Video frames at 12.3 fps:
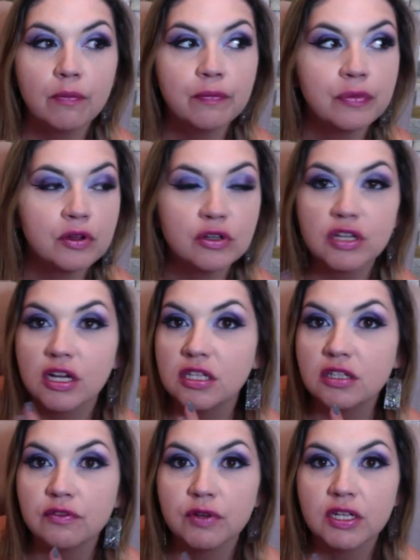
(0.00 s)
There's tons
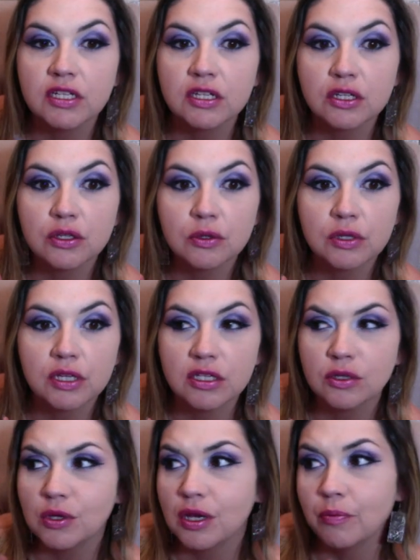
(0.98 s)
of ways to do these.
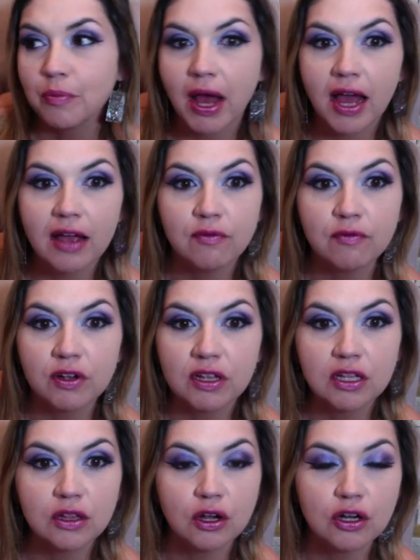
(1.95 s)
You can buy
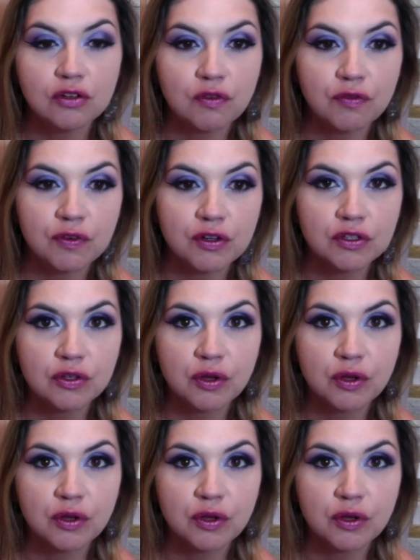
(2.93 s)
really large reversal